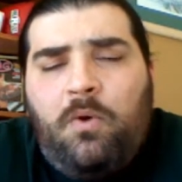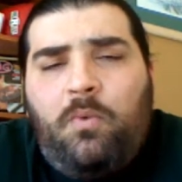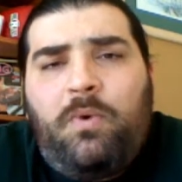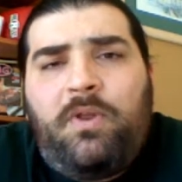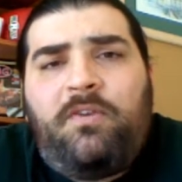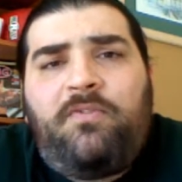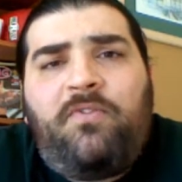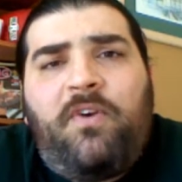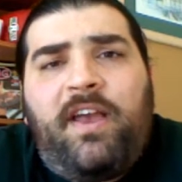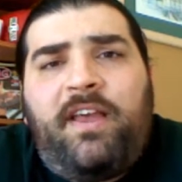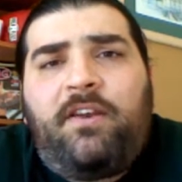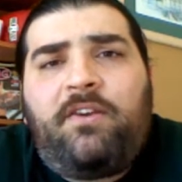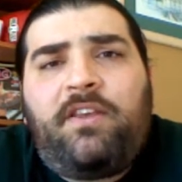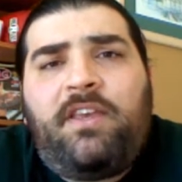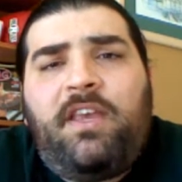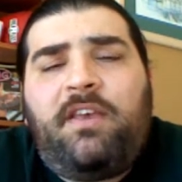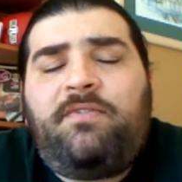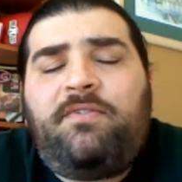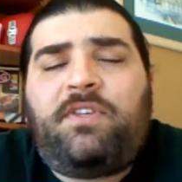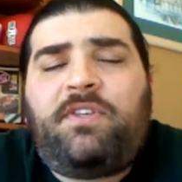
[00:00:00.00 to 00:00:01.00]
When a fighter
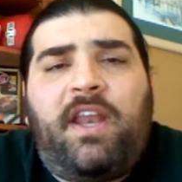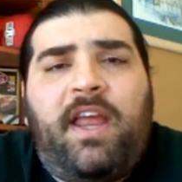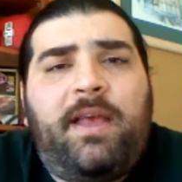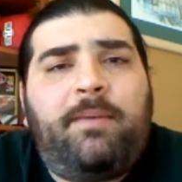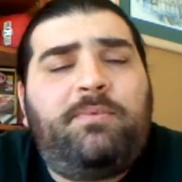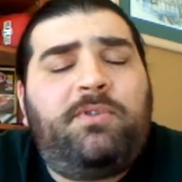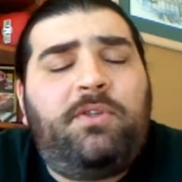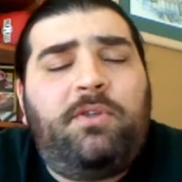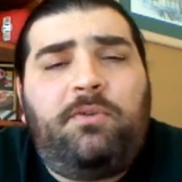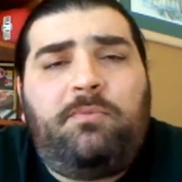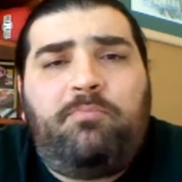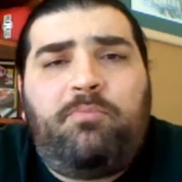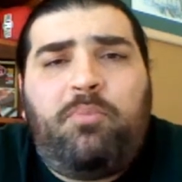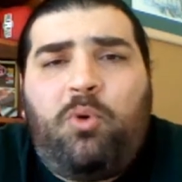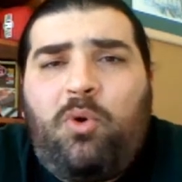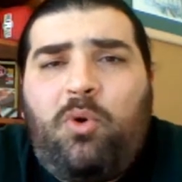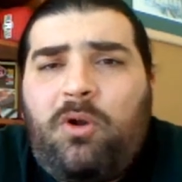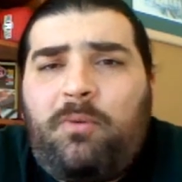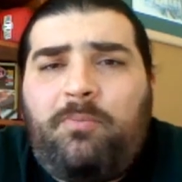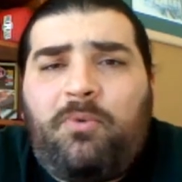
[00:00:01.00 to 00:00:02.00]
gives an absolute
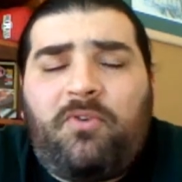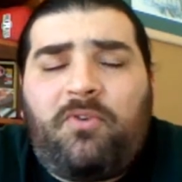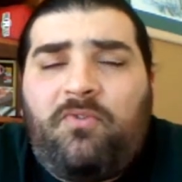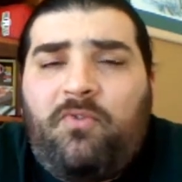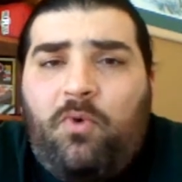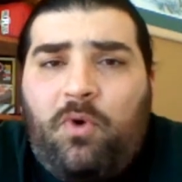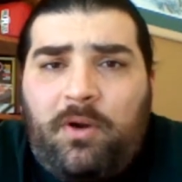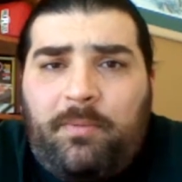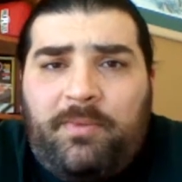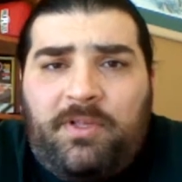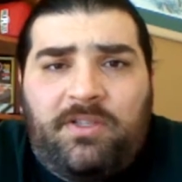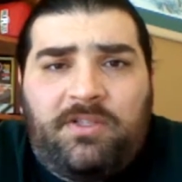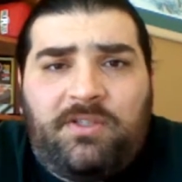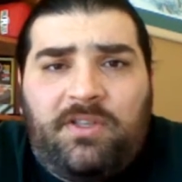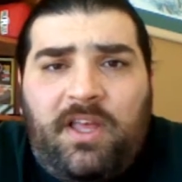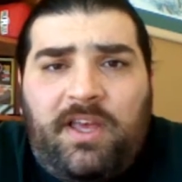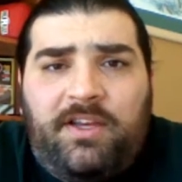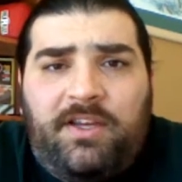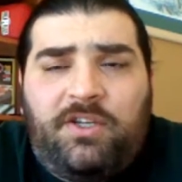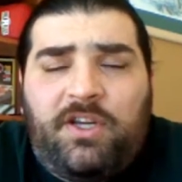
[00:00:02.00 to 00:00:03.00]
poor performance
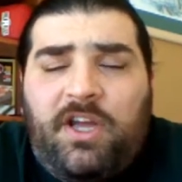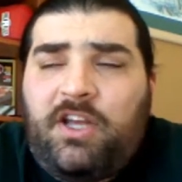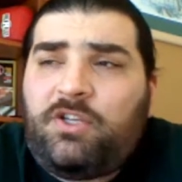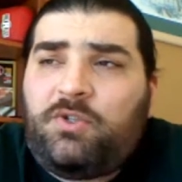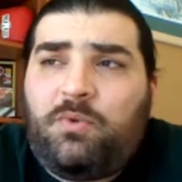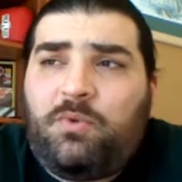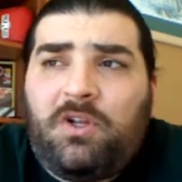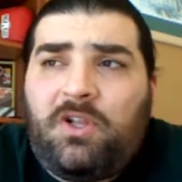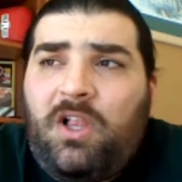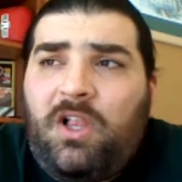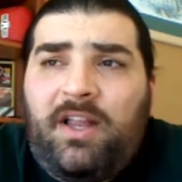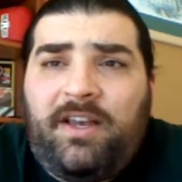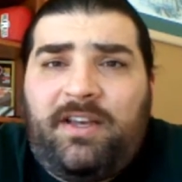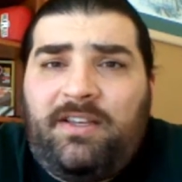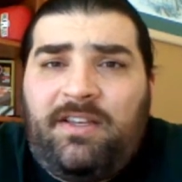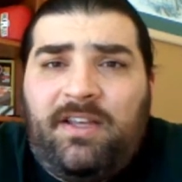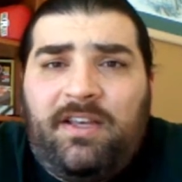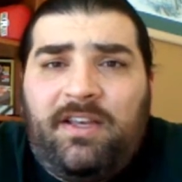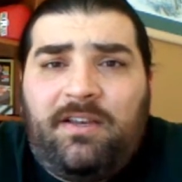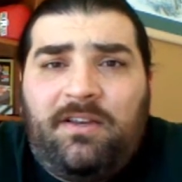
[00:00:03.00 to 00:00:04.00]
like Joshua
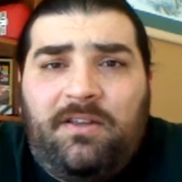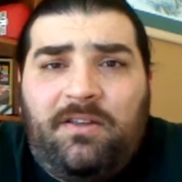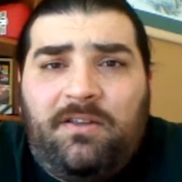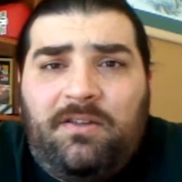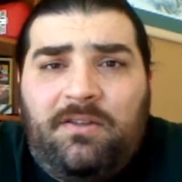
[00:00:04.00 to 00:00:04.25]
Clotty did.